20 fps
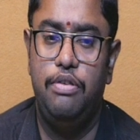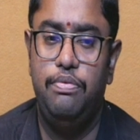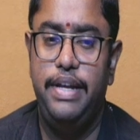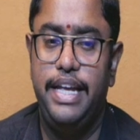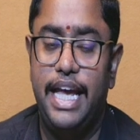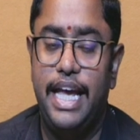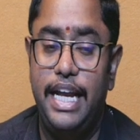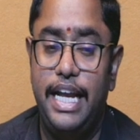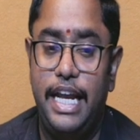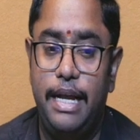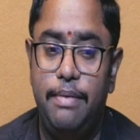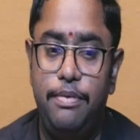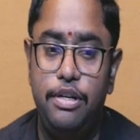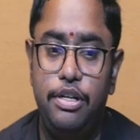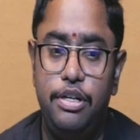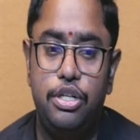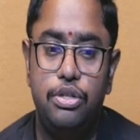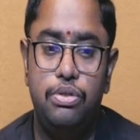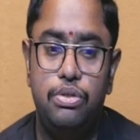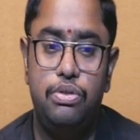we can able
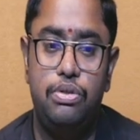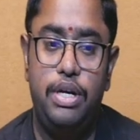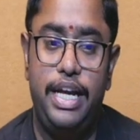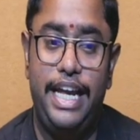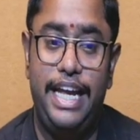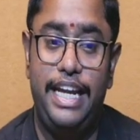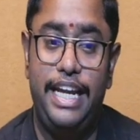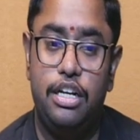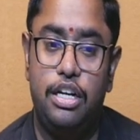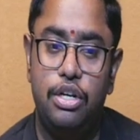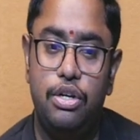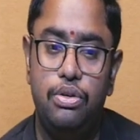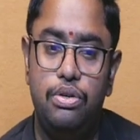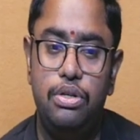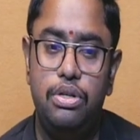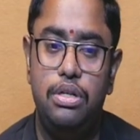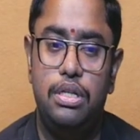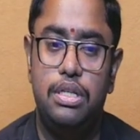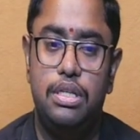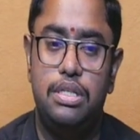to
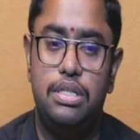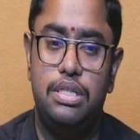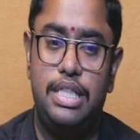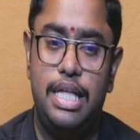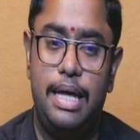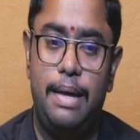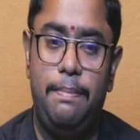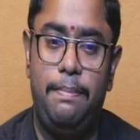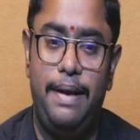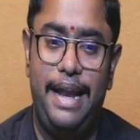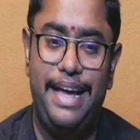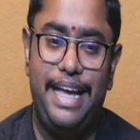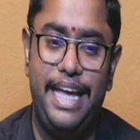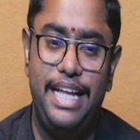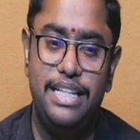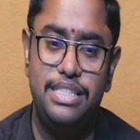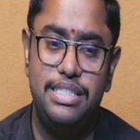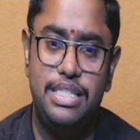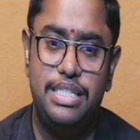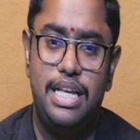include the
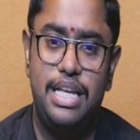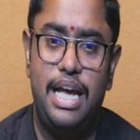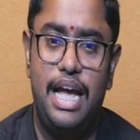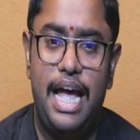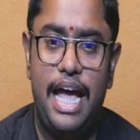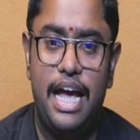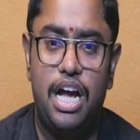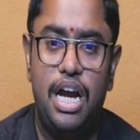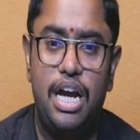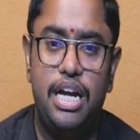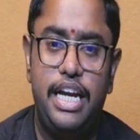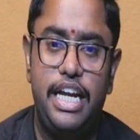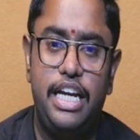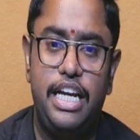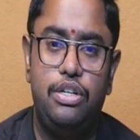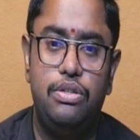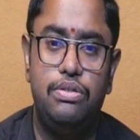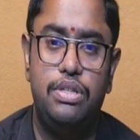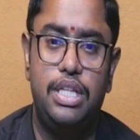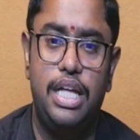plugins according
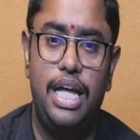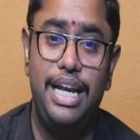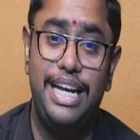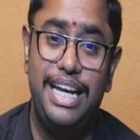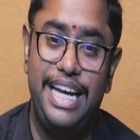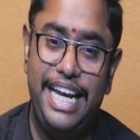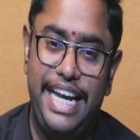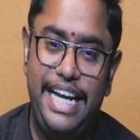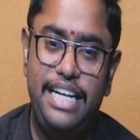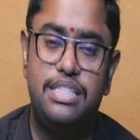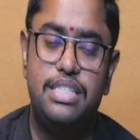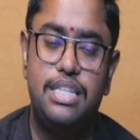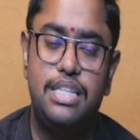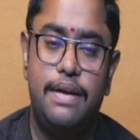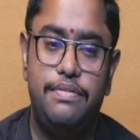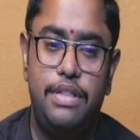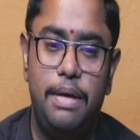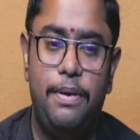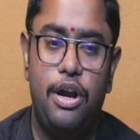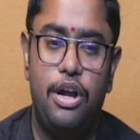to the needs of
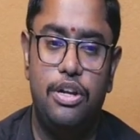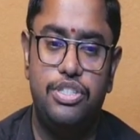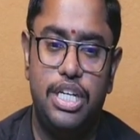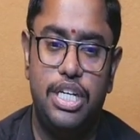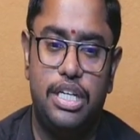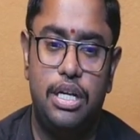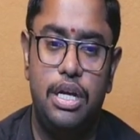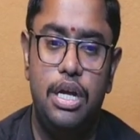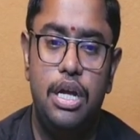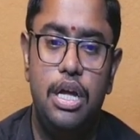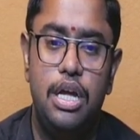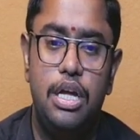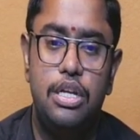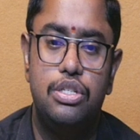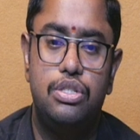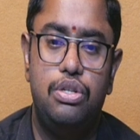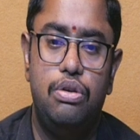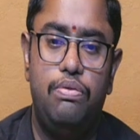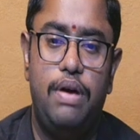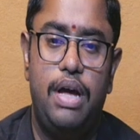the project.
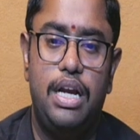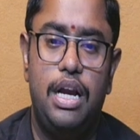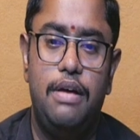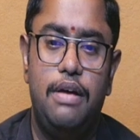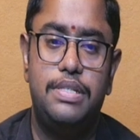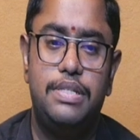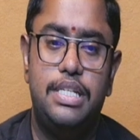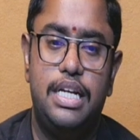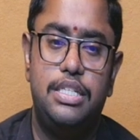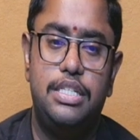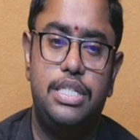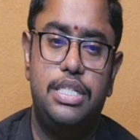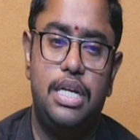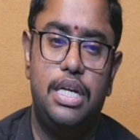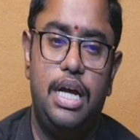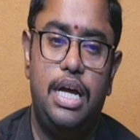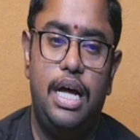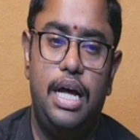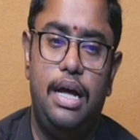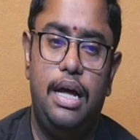So one of such
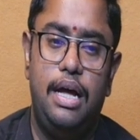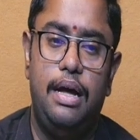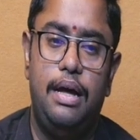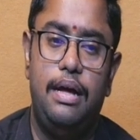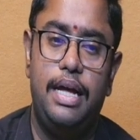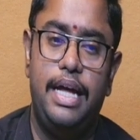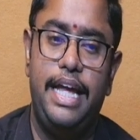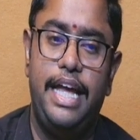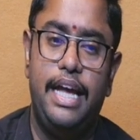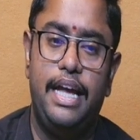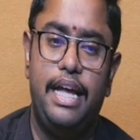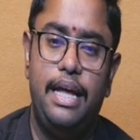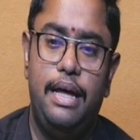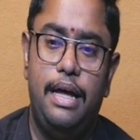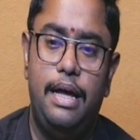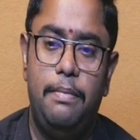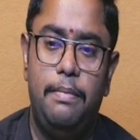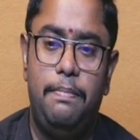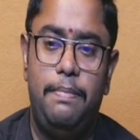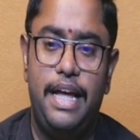
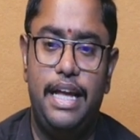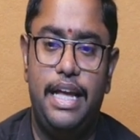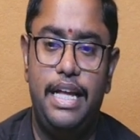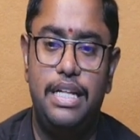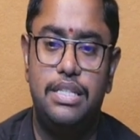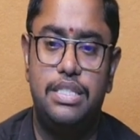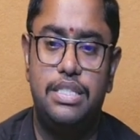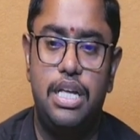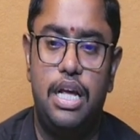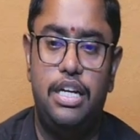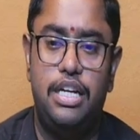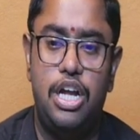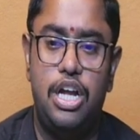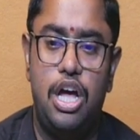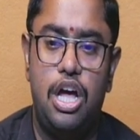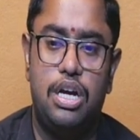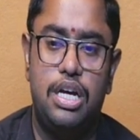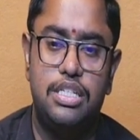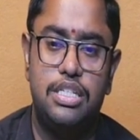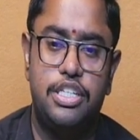plugins are
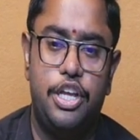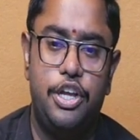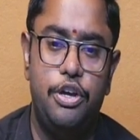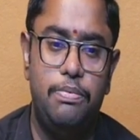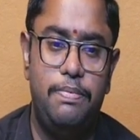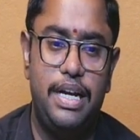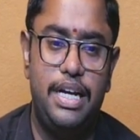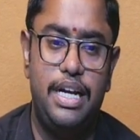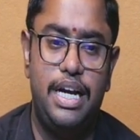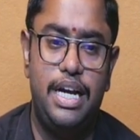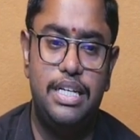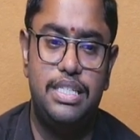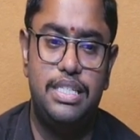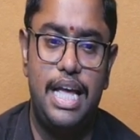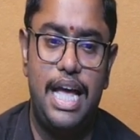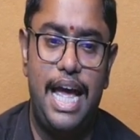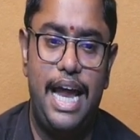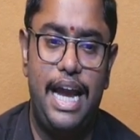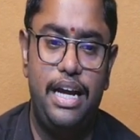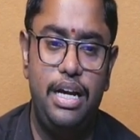Dockers, Kubernetes
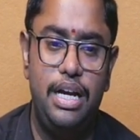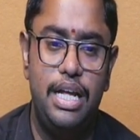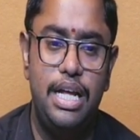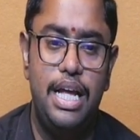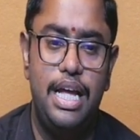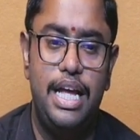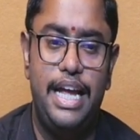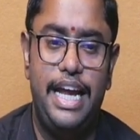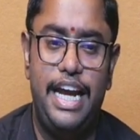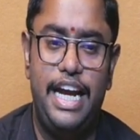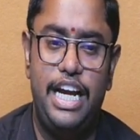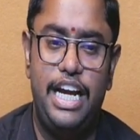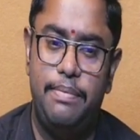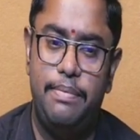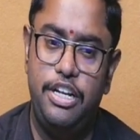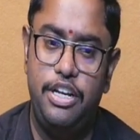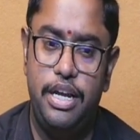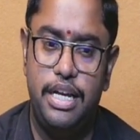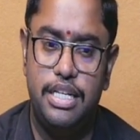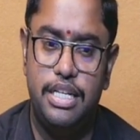and
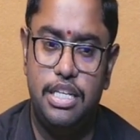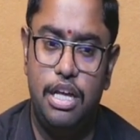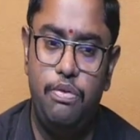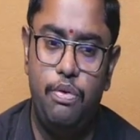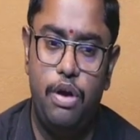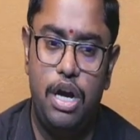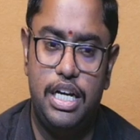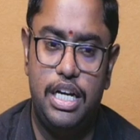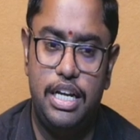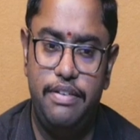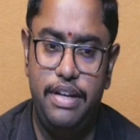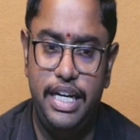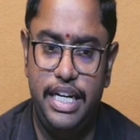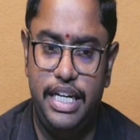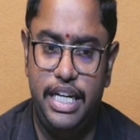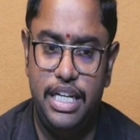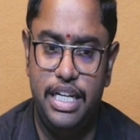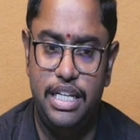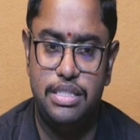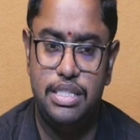AWS or whatever it
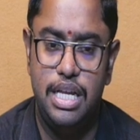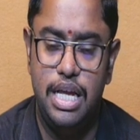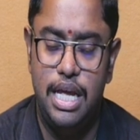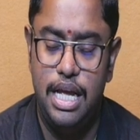is.